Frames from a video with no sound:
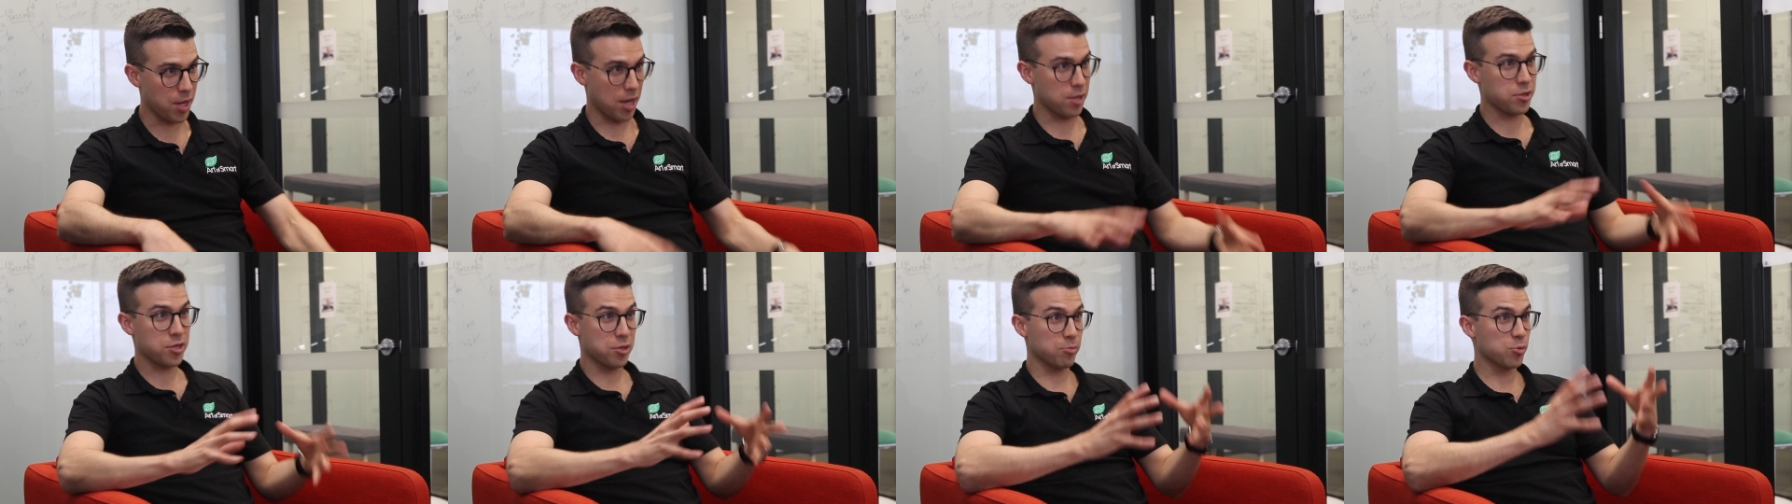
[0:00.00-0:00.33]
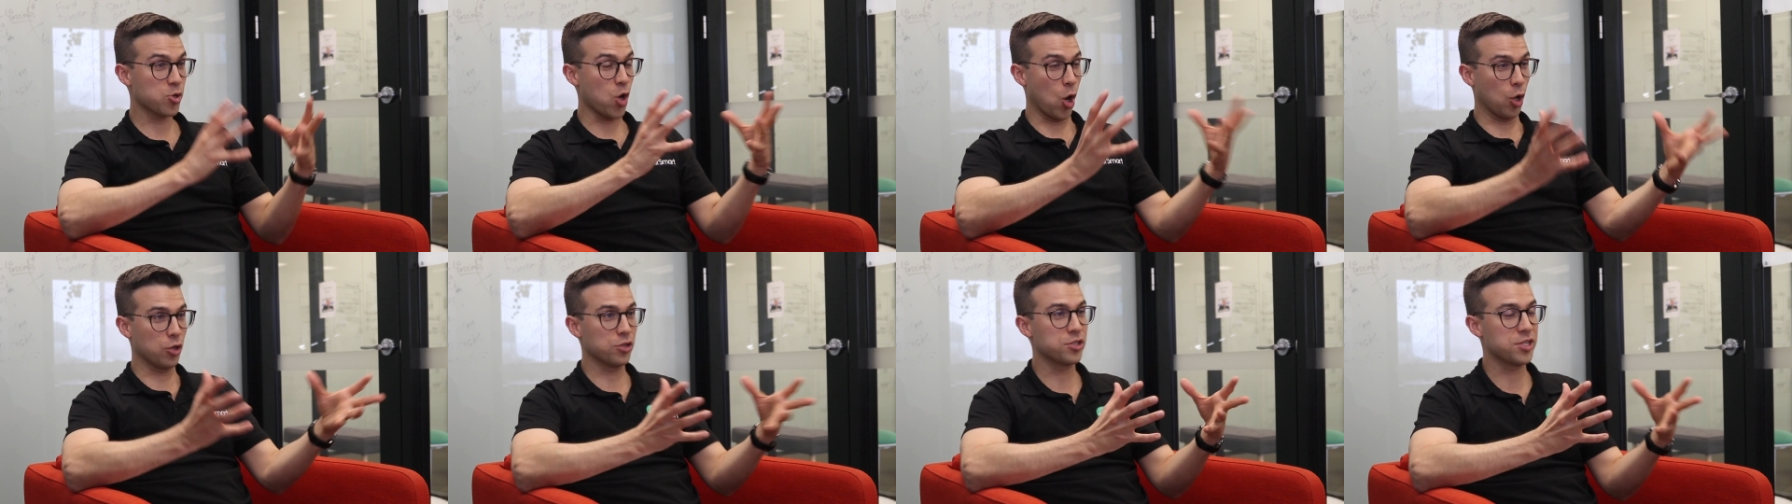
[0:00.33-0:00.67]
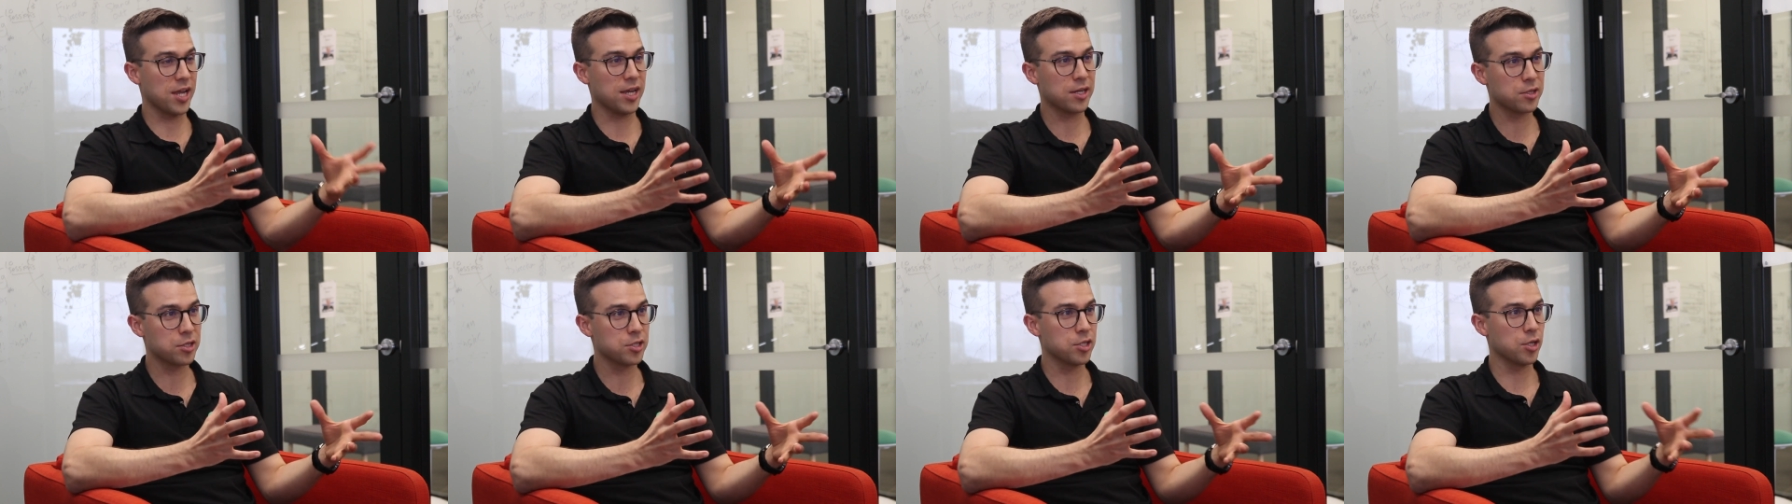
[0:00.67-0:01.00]
As some
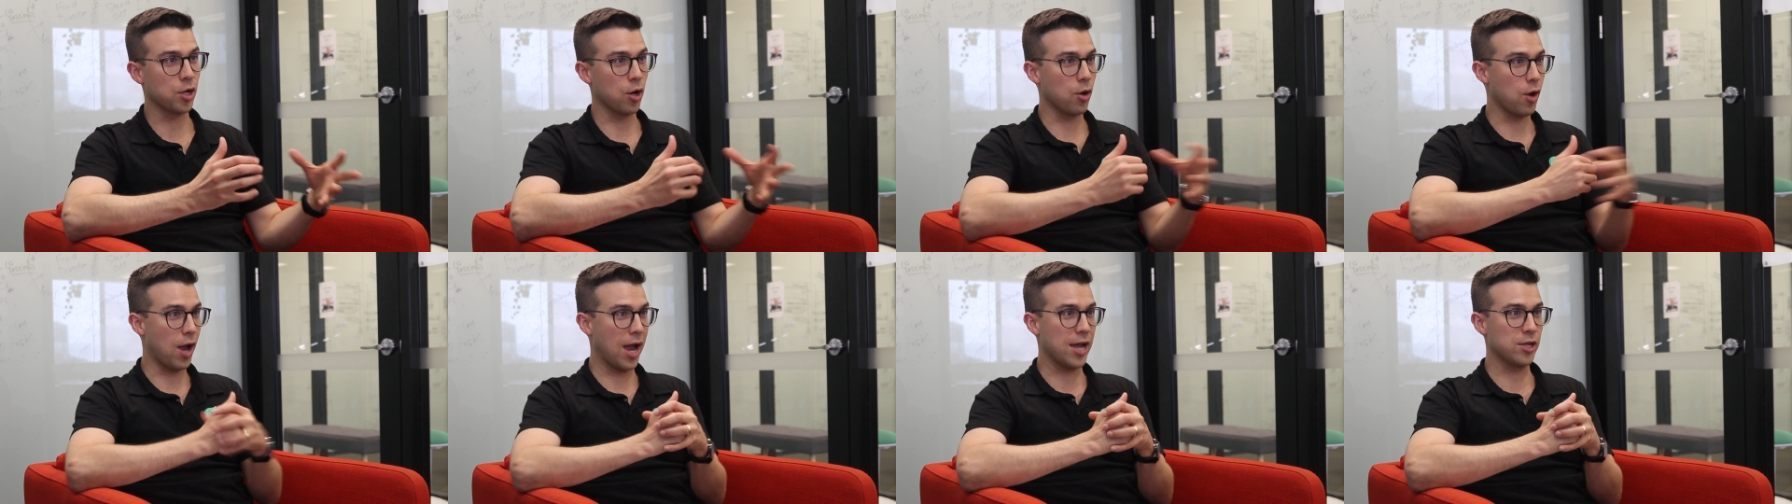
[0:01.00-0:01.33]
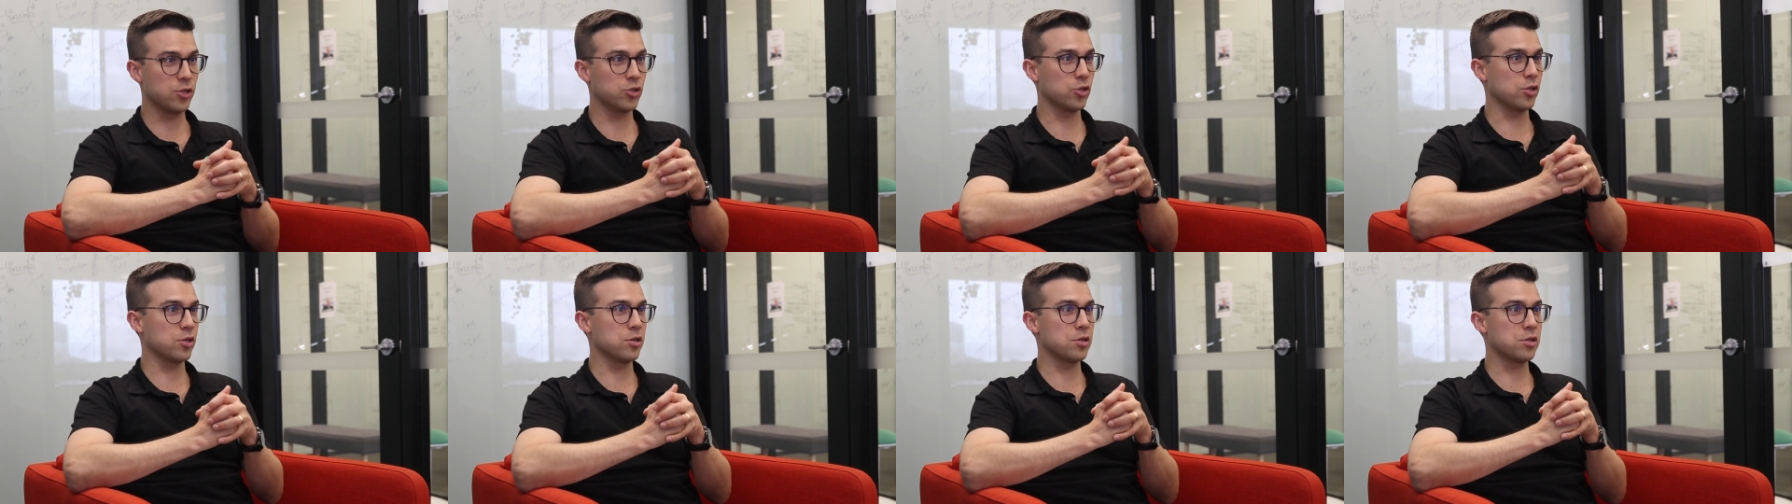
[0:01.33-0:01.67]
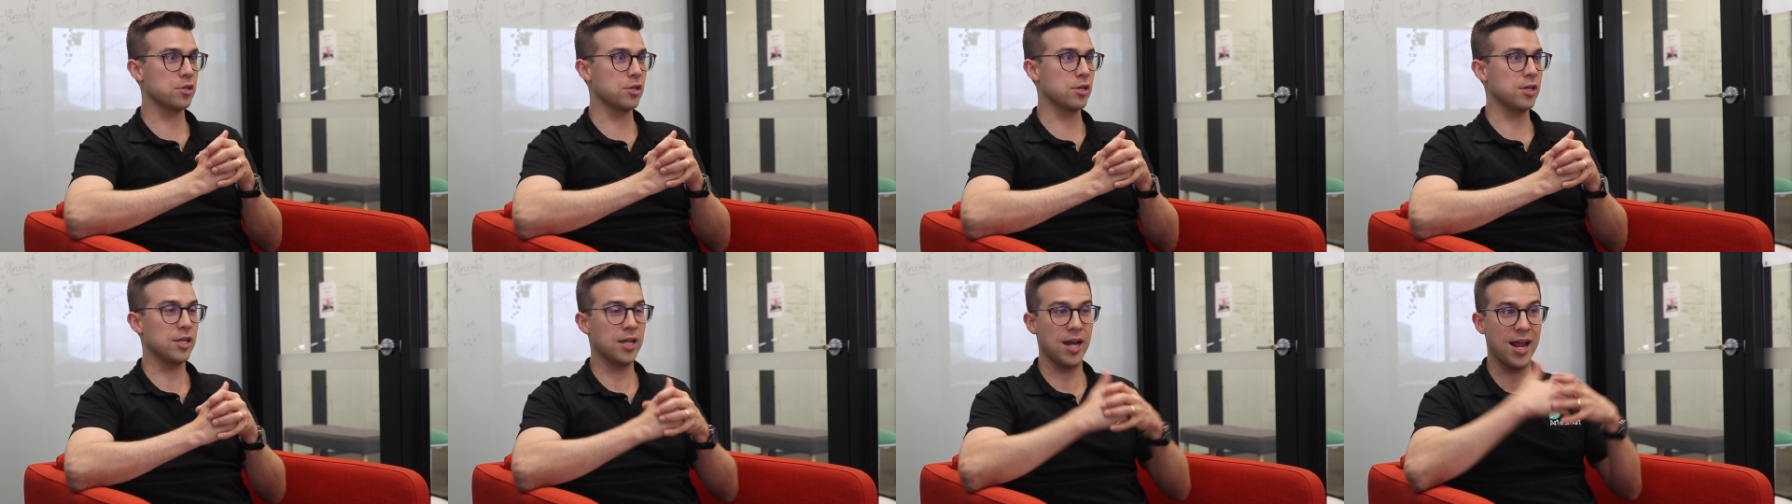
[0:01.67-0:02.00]
context, you know, Adrian's
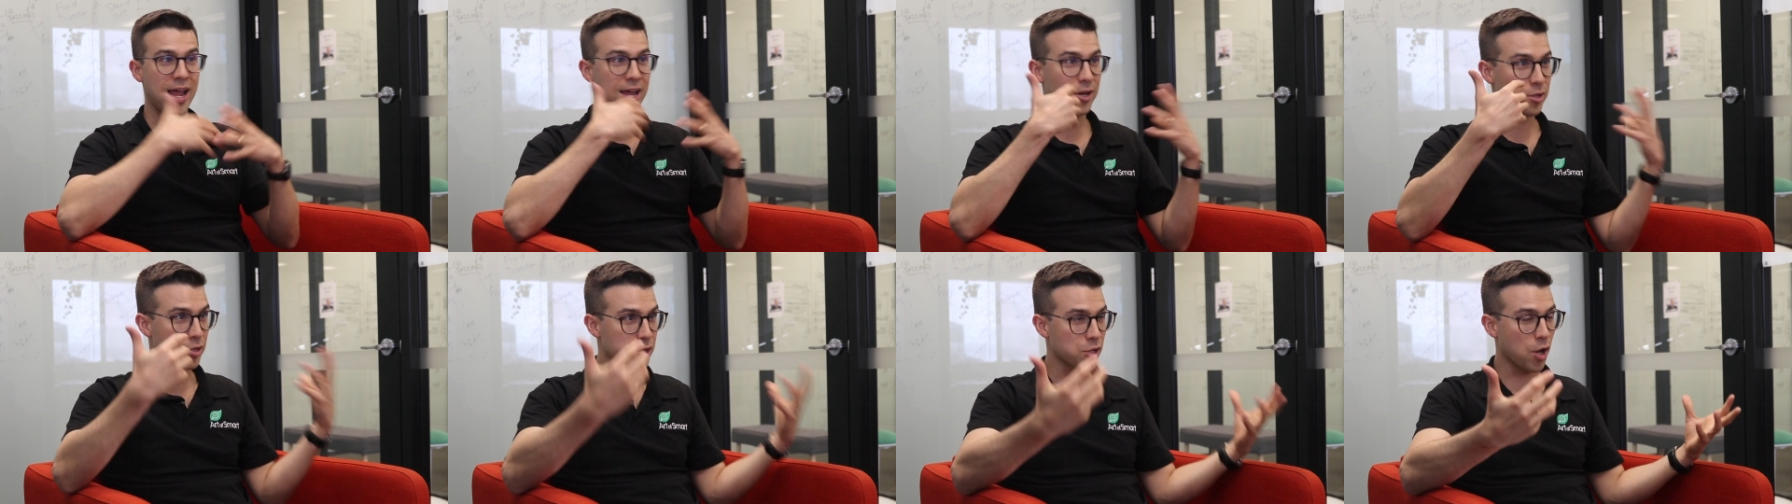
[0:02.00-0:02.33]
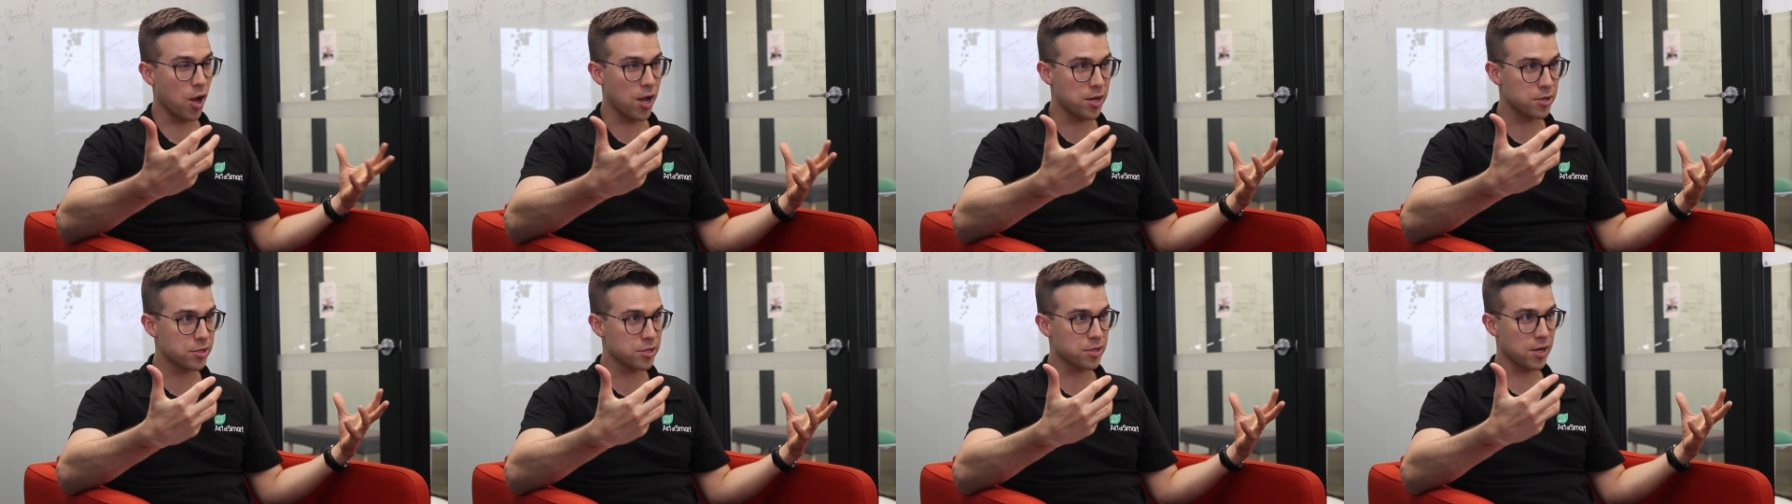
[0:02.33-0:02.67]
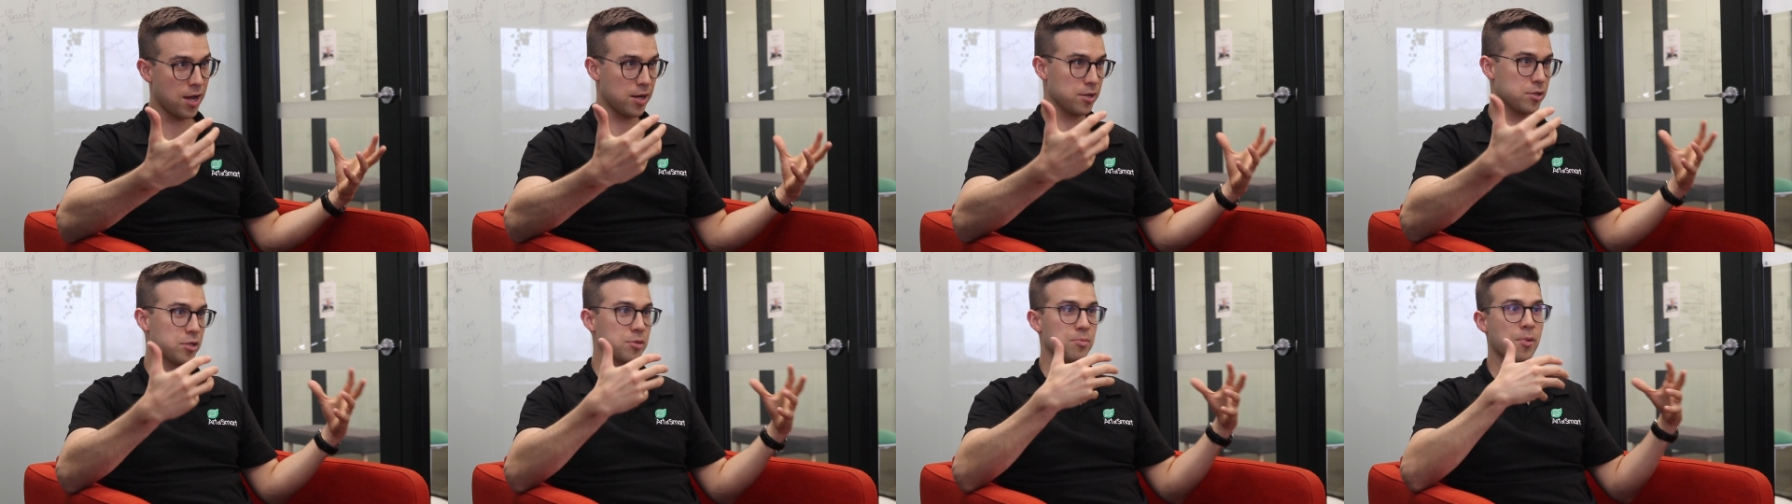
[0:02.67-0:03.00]
the, you know, head of science at
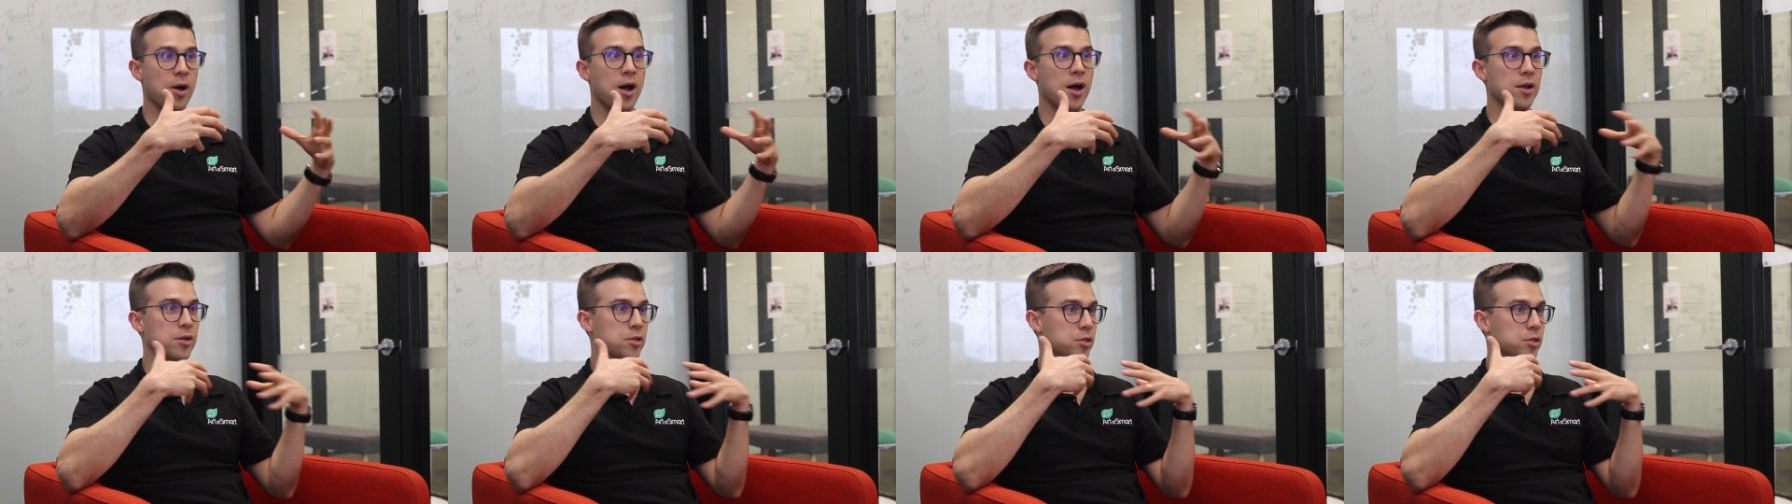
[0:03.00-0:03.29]
AOSTV.